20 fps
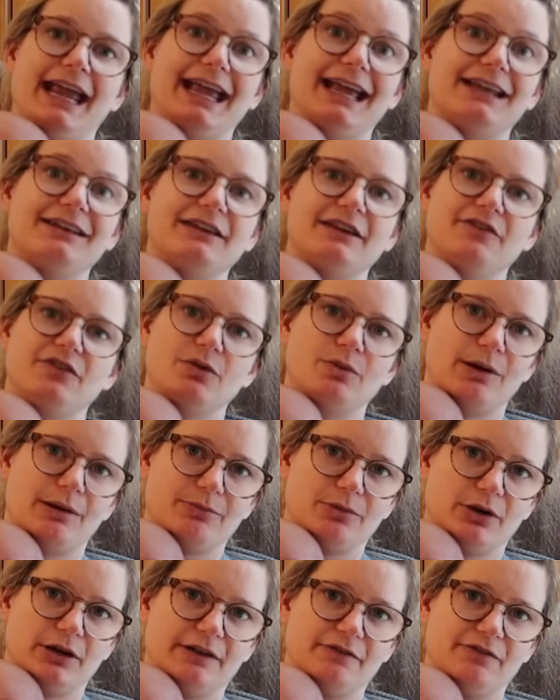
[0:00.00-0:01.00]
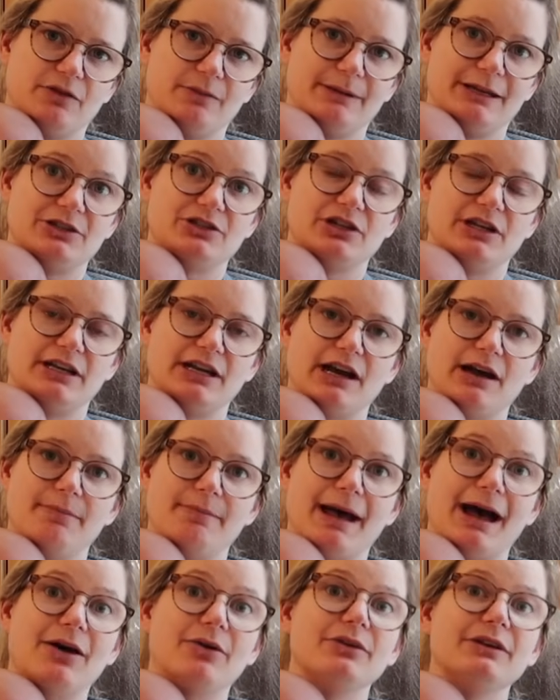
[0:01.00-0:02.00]
And if you want more information
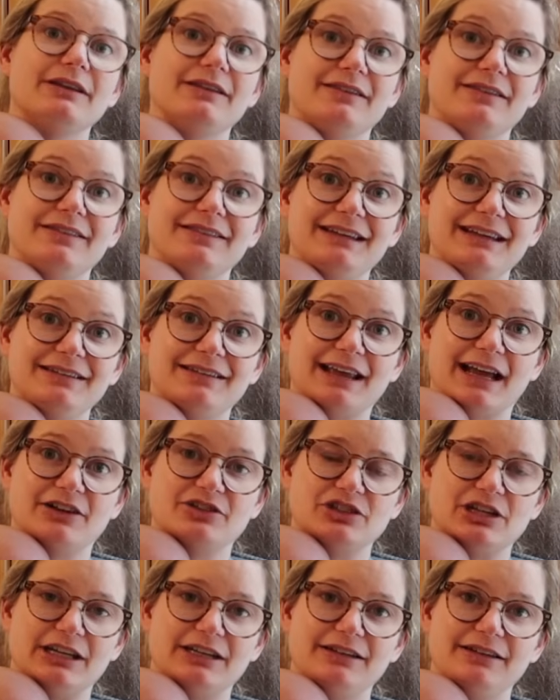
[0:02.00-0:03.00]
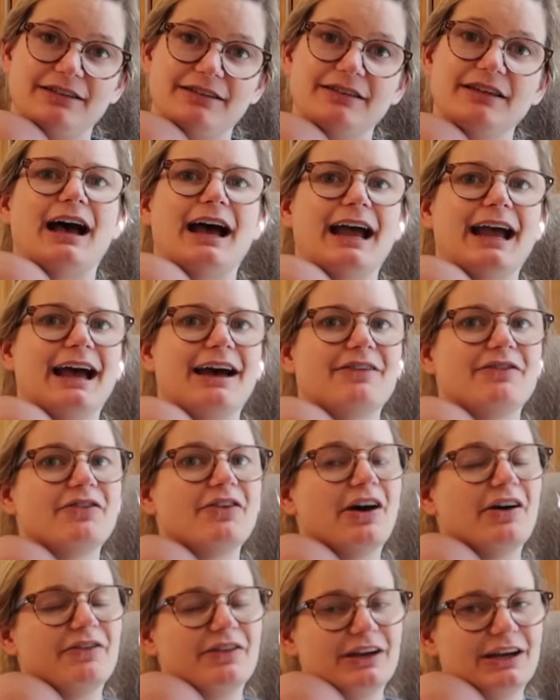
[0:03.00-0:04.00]
about C-sections, I have
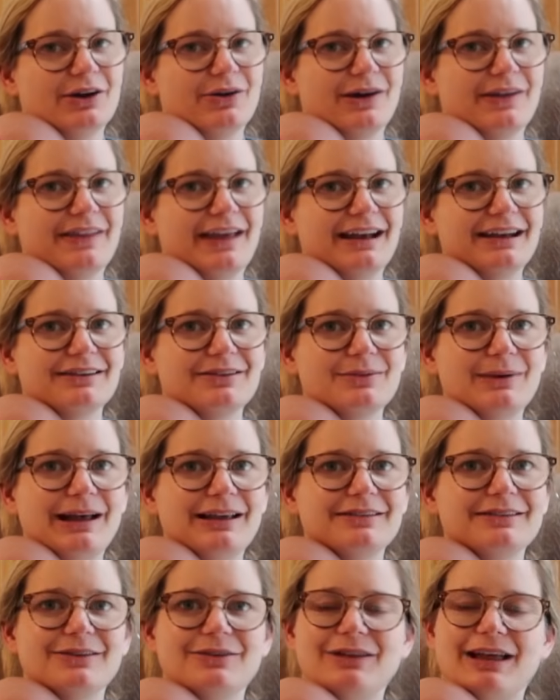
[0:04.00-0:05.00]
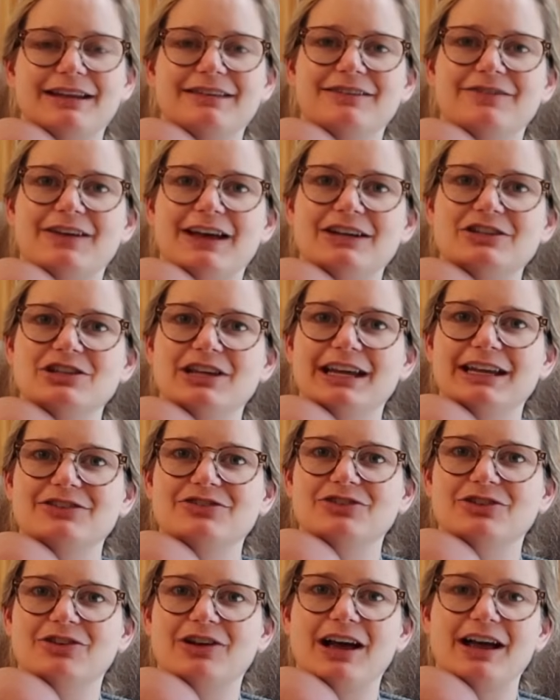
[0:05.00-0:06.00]
a video on that as well. So lots of
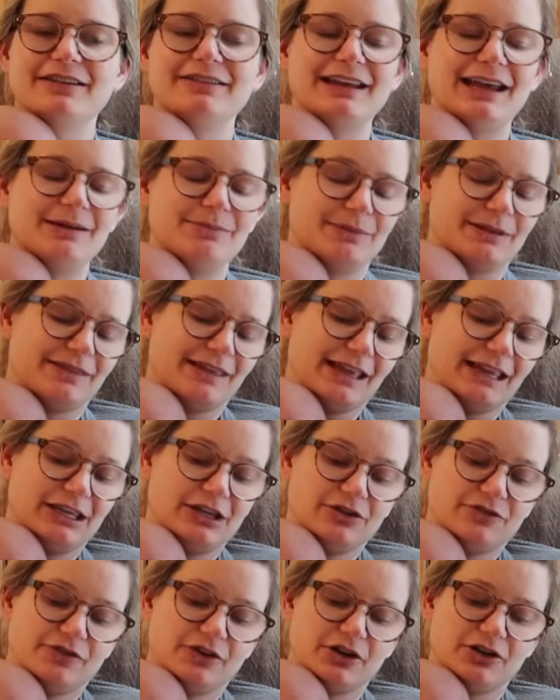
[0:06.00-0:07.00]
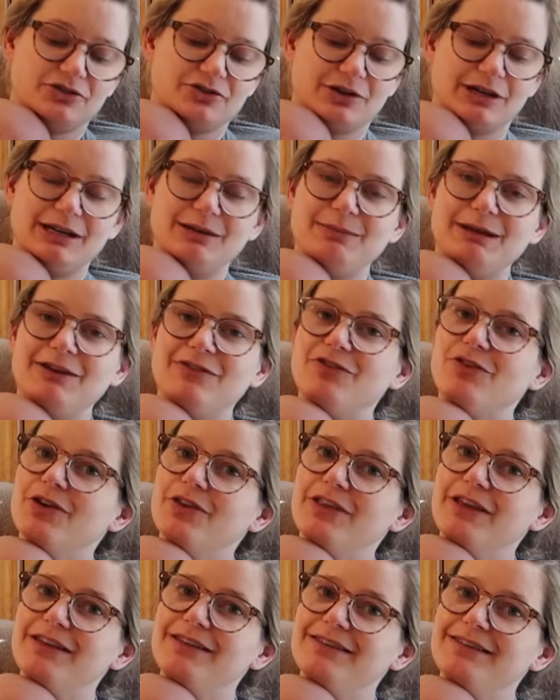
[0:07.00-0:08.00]
educational content, but thank you for joining me for
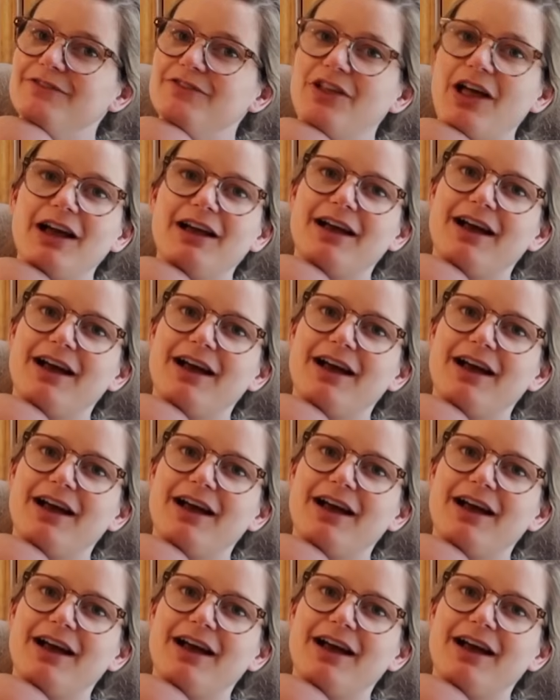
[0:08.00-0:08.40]
this vlog